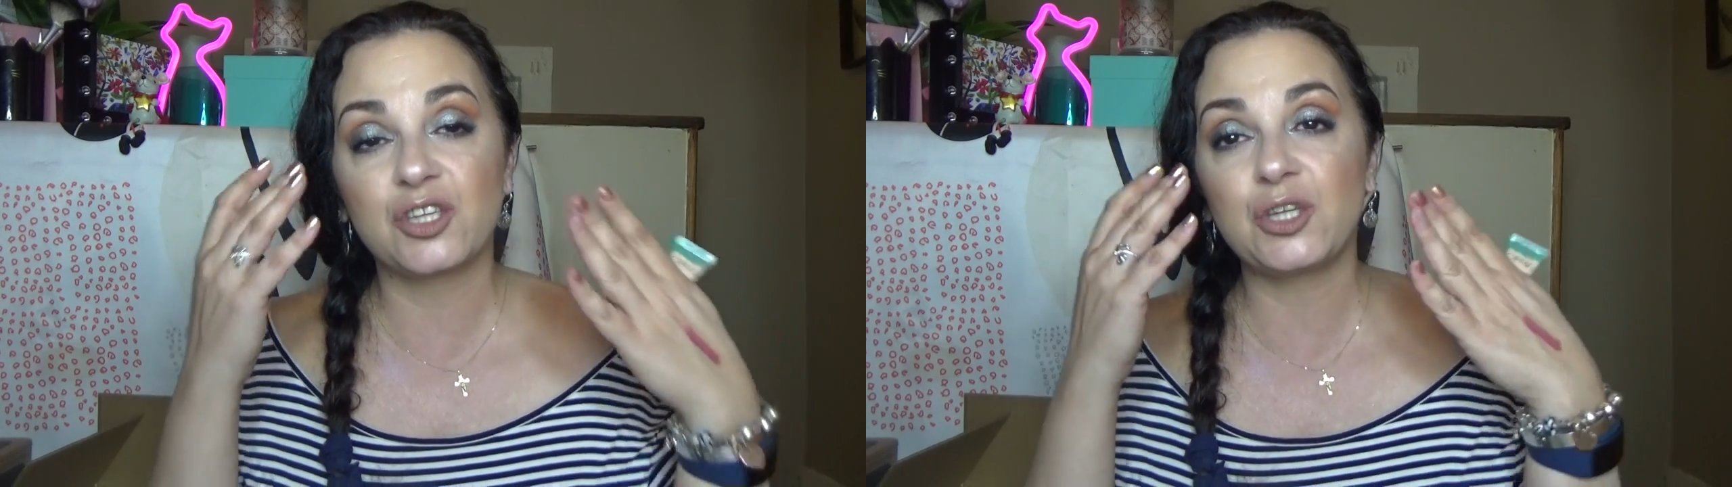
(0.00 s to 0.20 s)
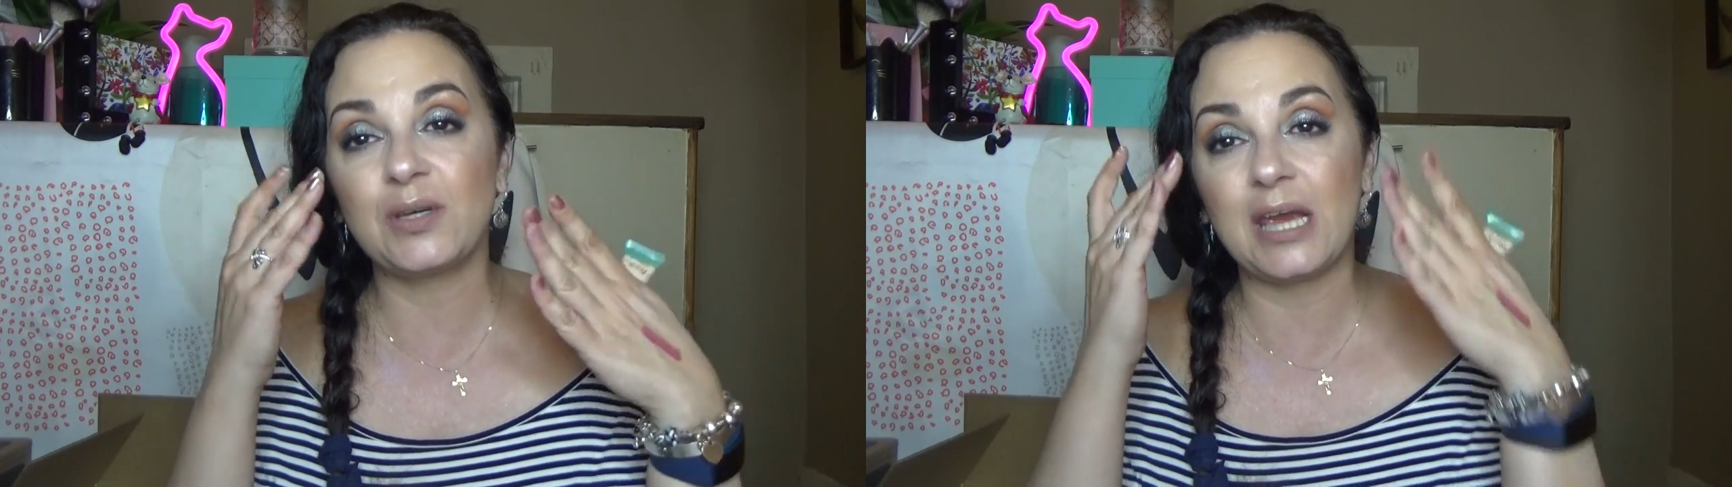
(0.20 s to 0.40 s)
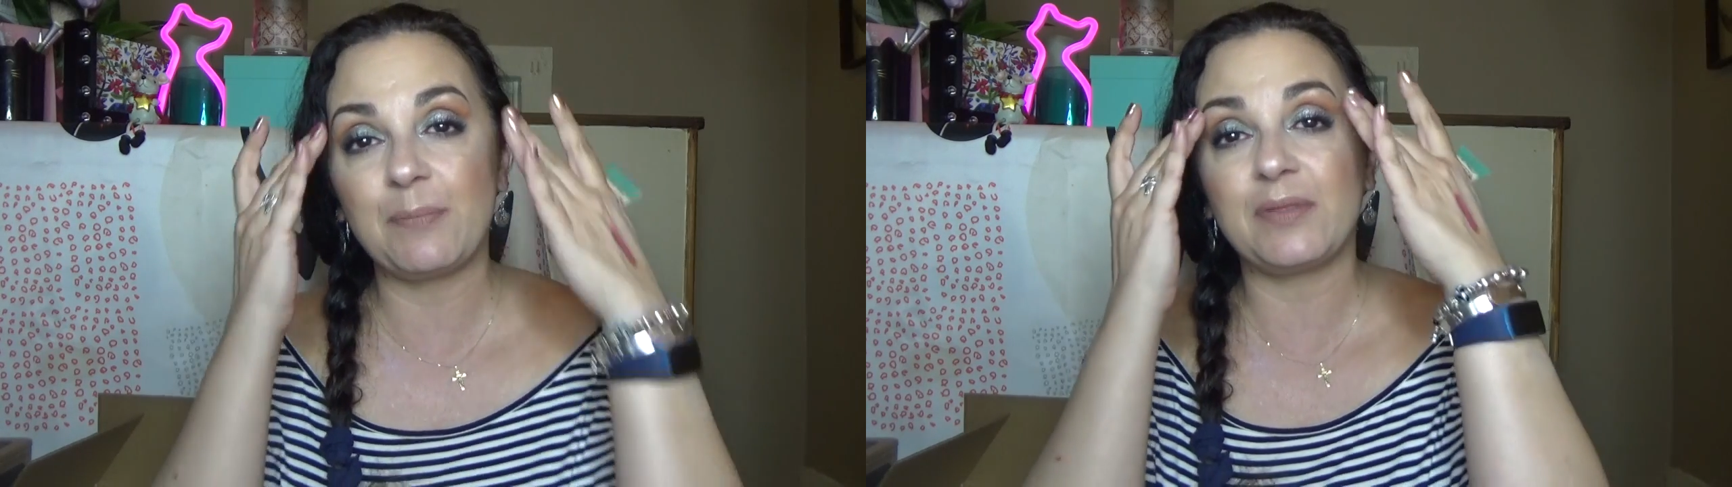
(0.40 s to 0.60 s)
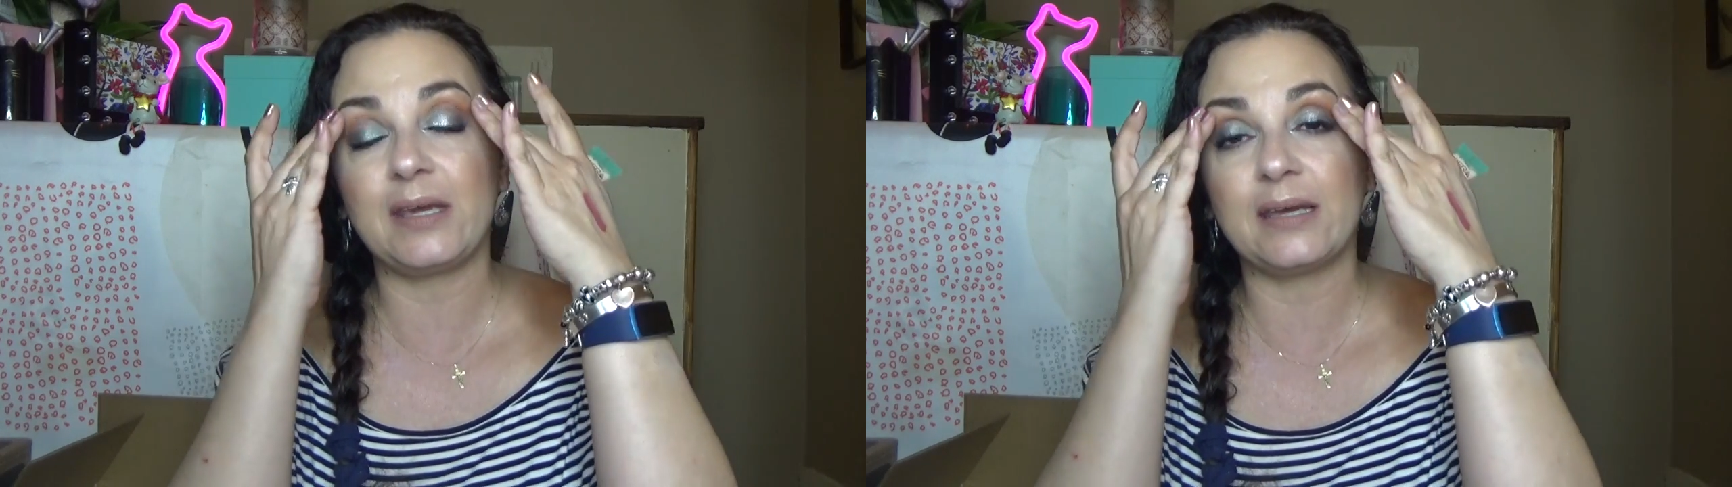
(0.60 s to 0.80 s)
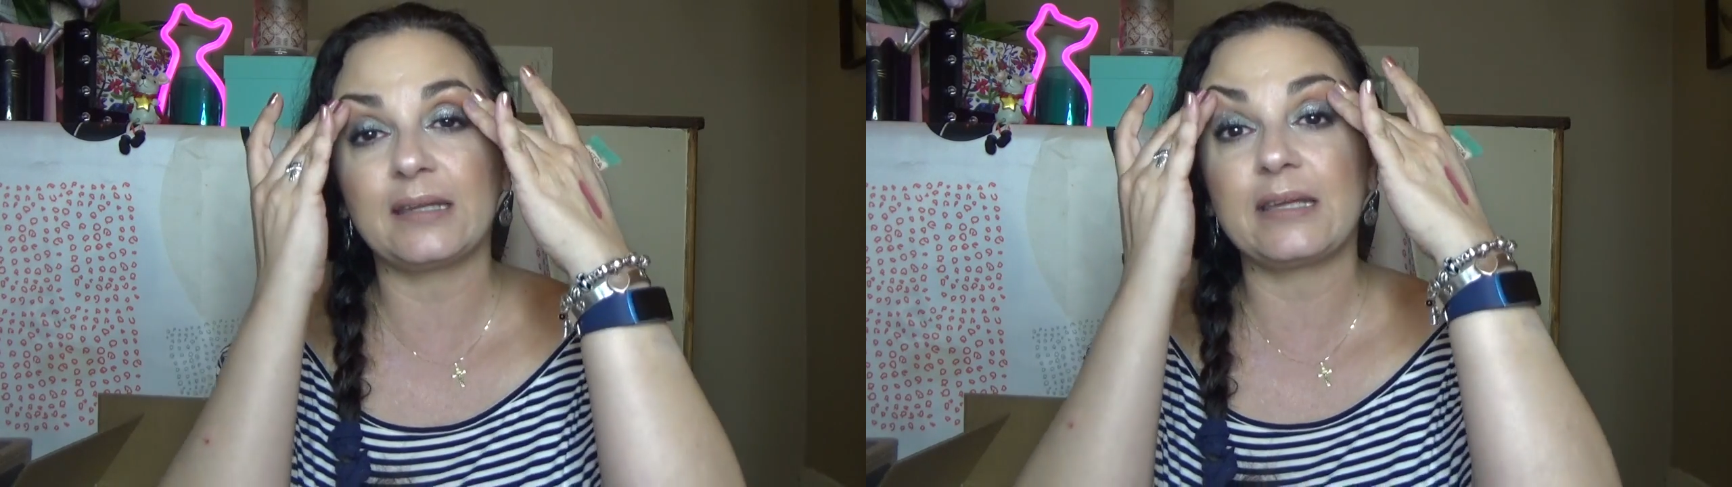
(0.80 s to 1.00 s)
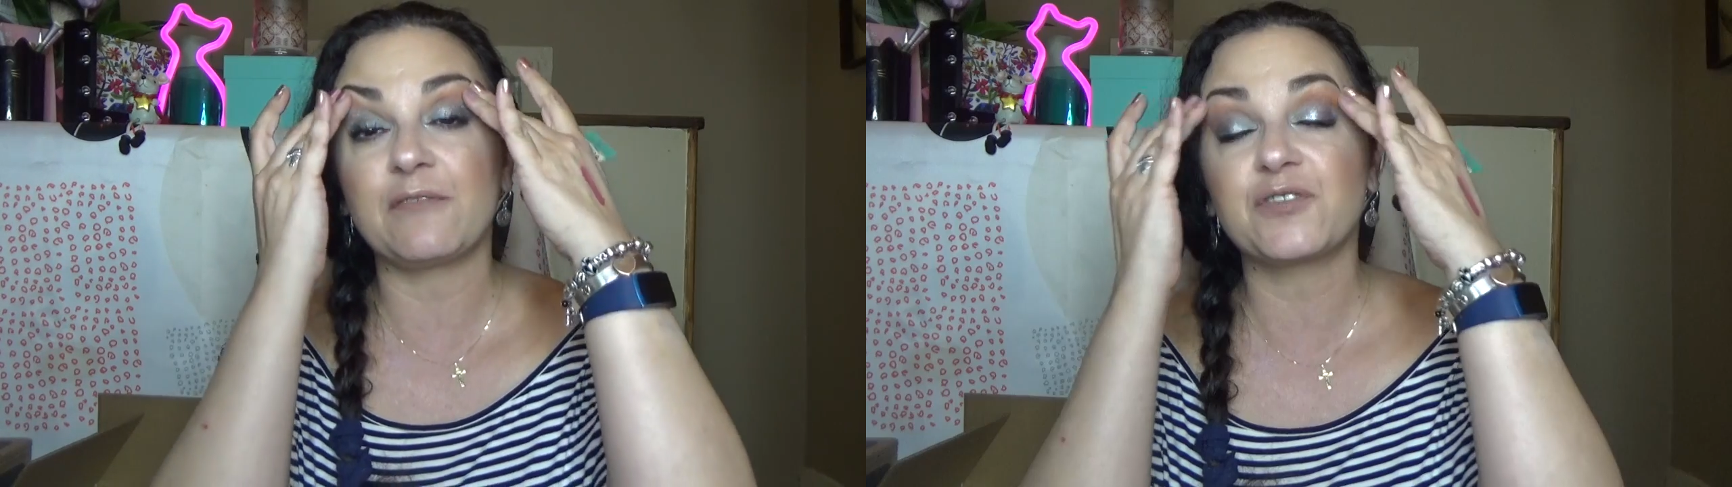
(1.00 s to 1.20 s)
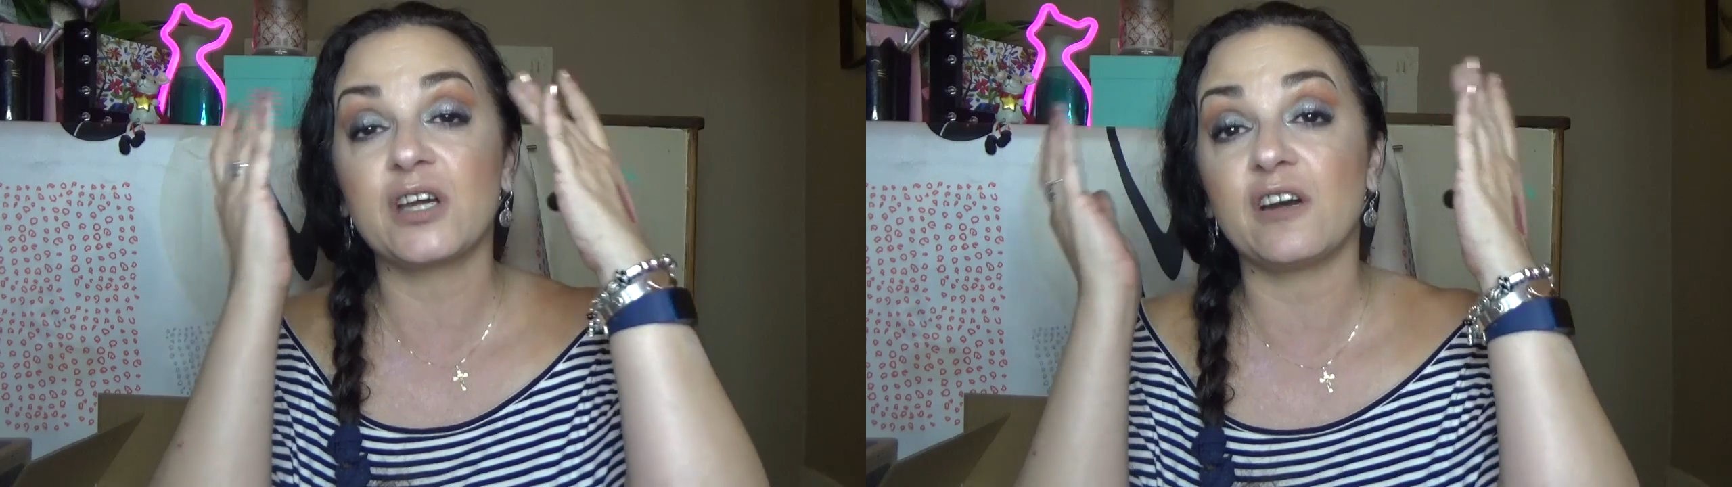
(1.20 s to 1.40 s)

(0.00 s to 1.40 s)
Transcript: to keep the lift